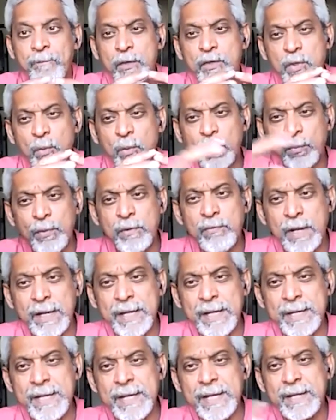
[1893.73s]
So what we
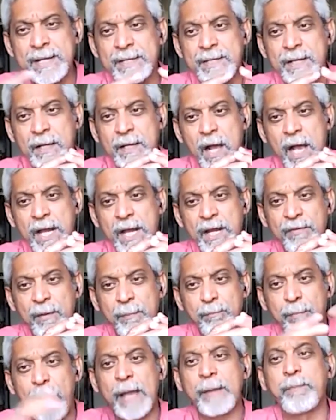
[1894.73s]
really need is a kind of a
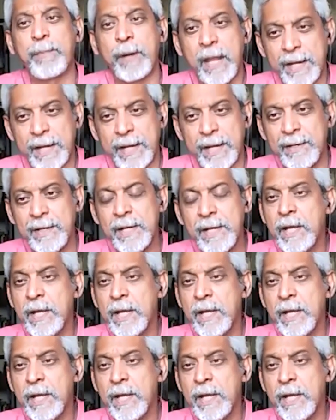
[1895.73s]
pipeline